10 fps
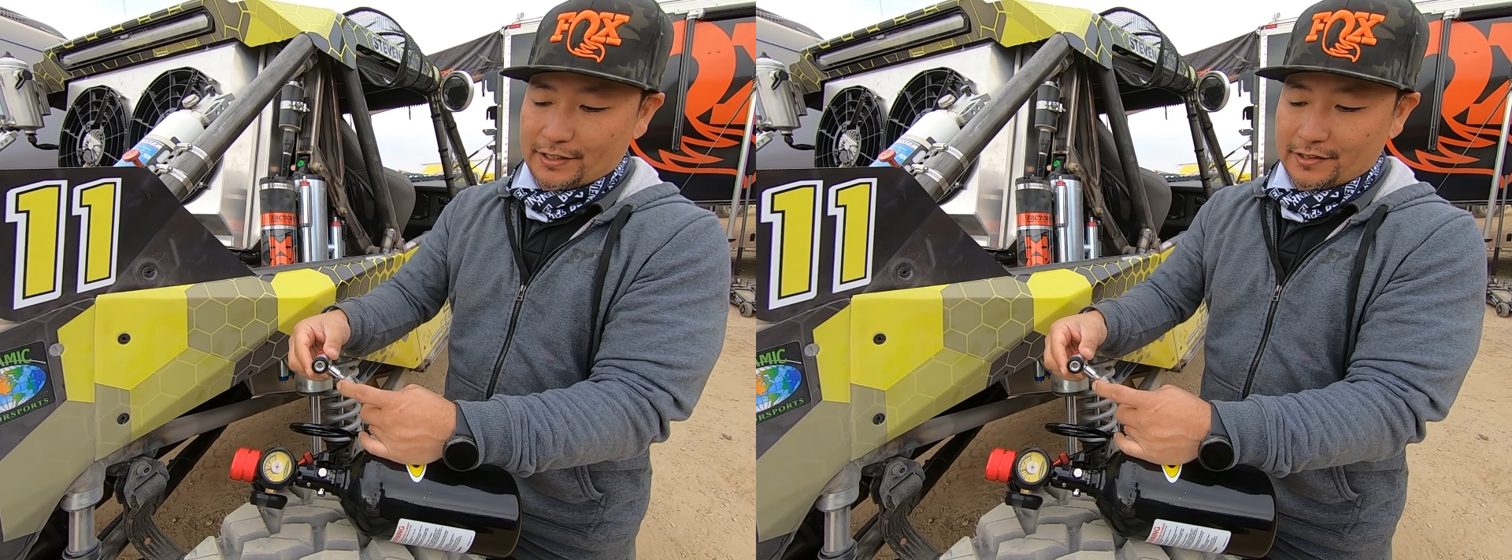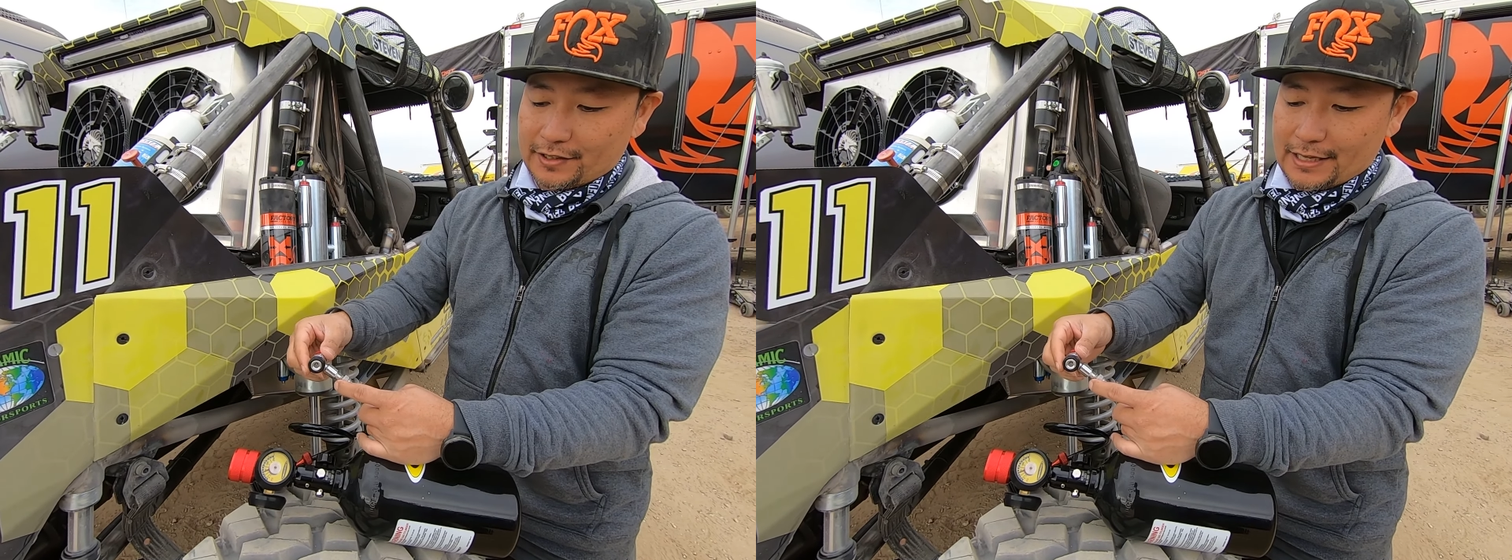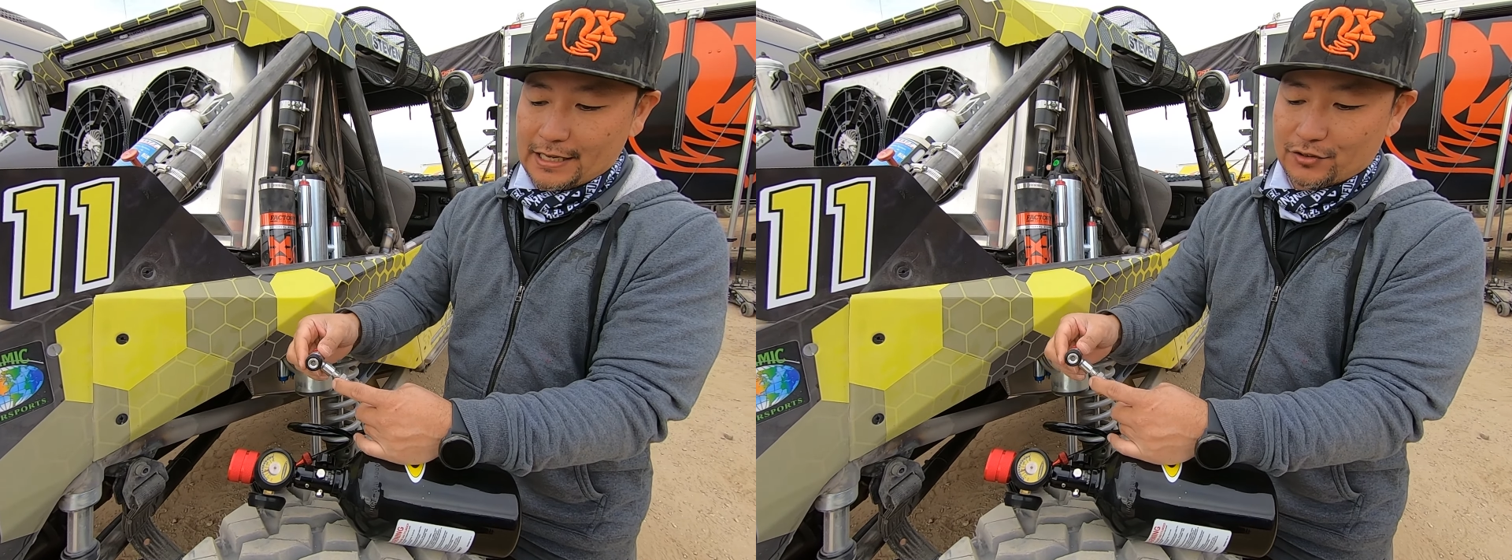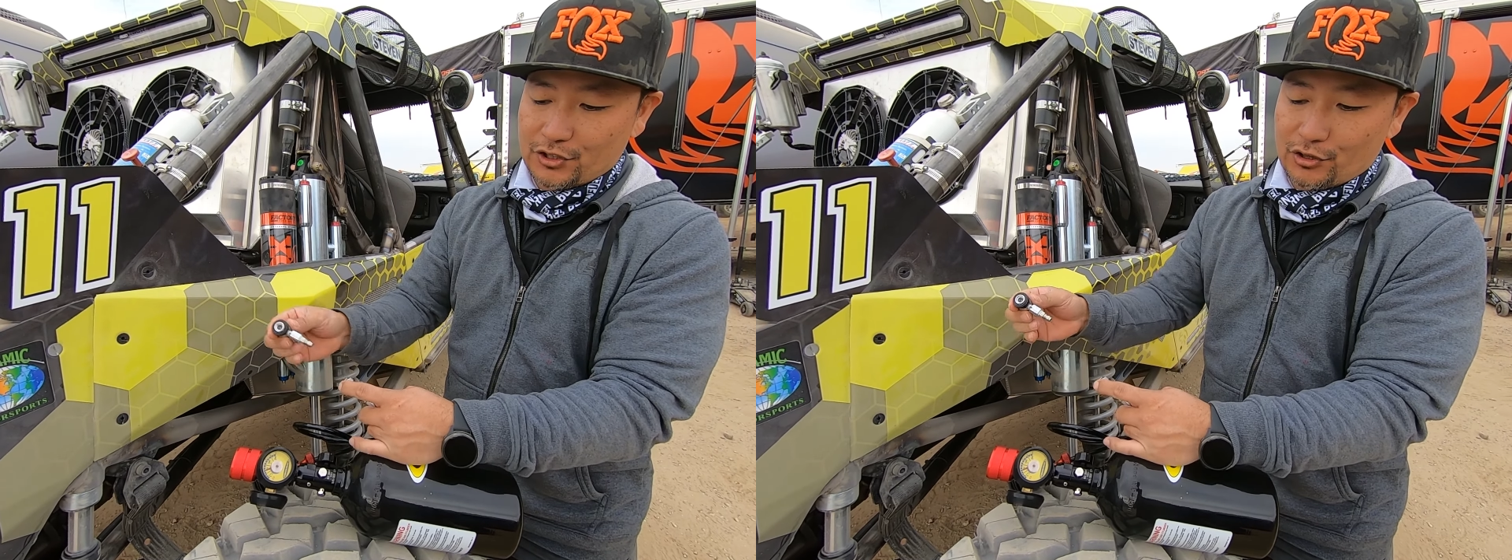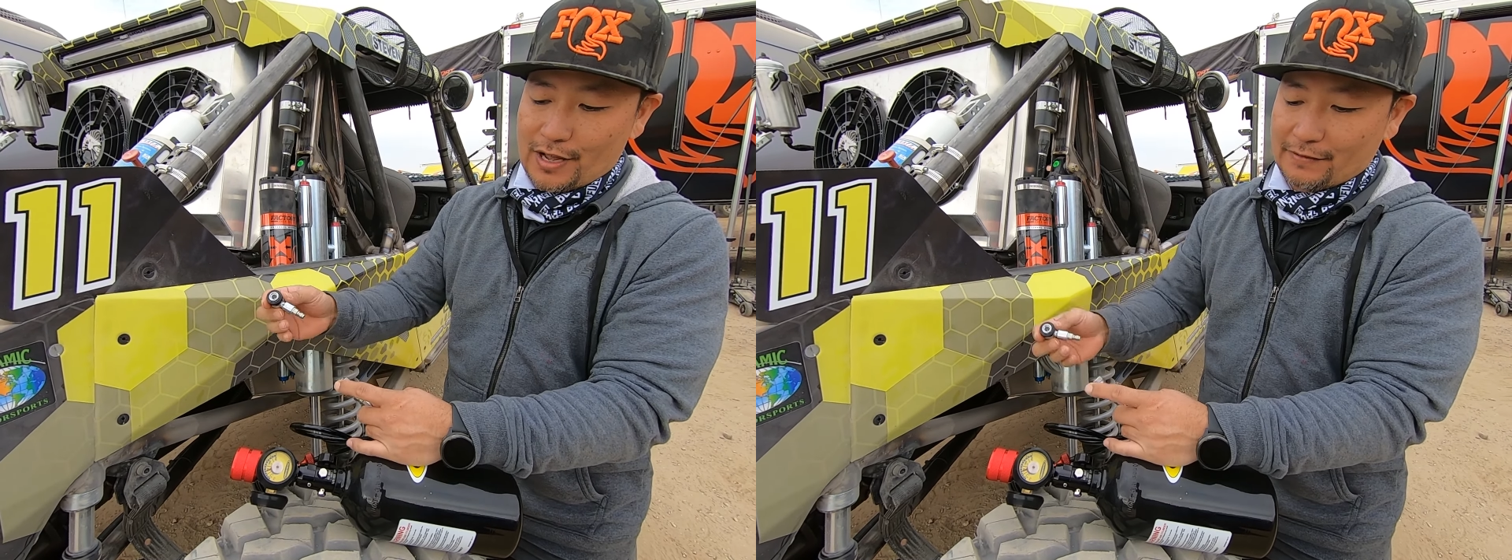disconnect. So
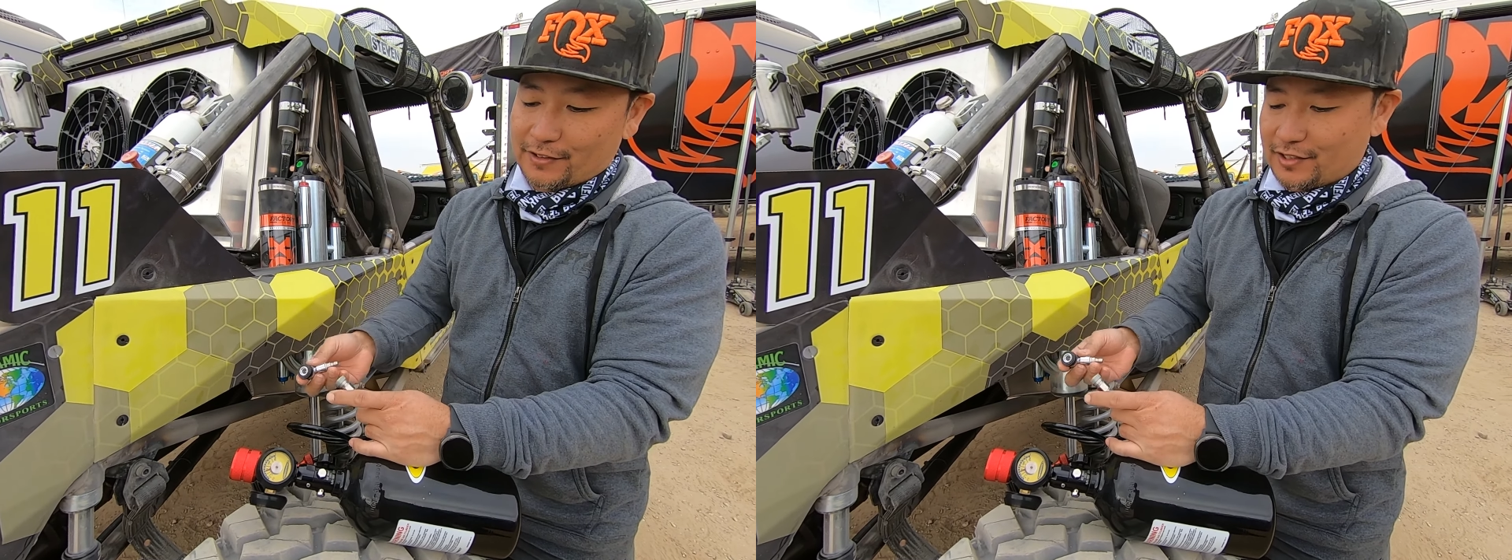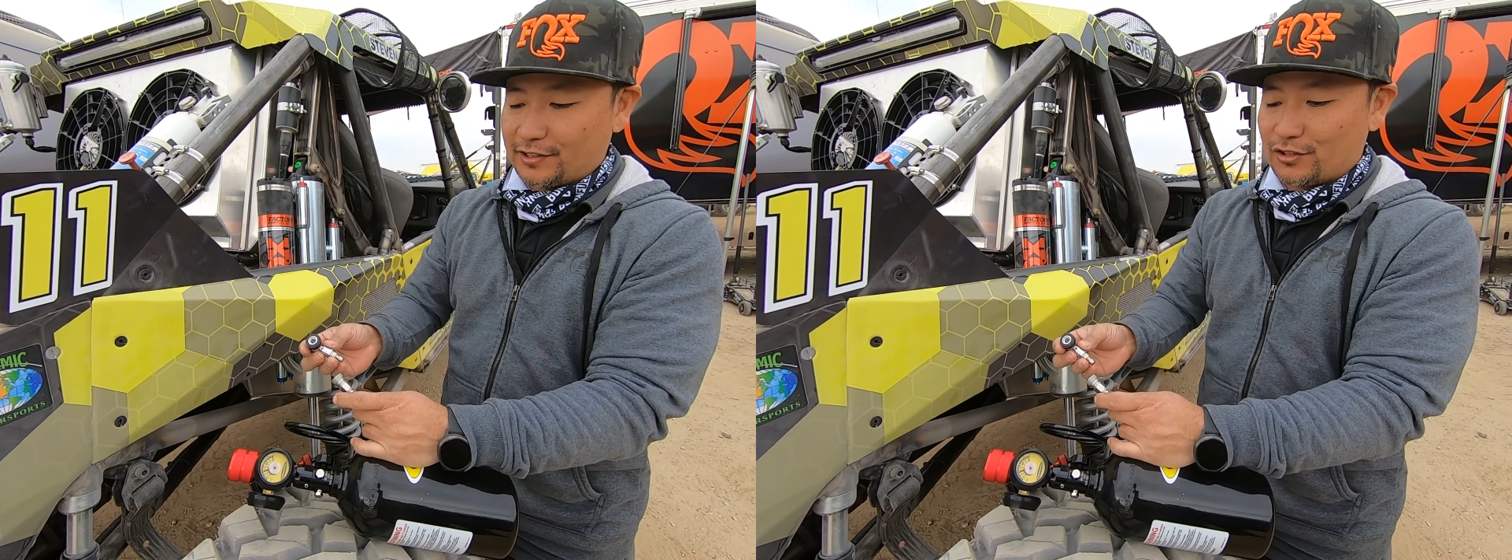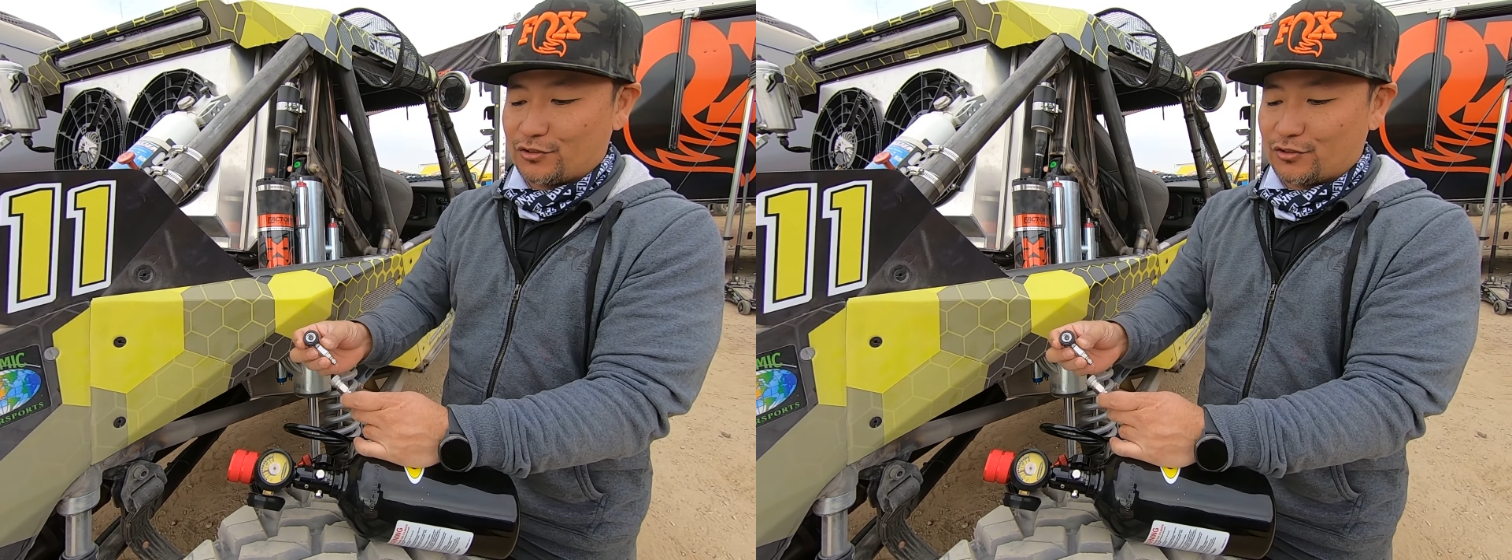you don't have to sit there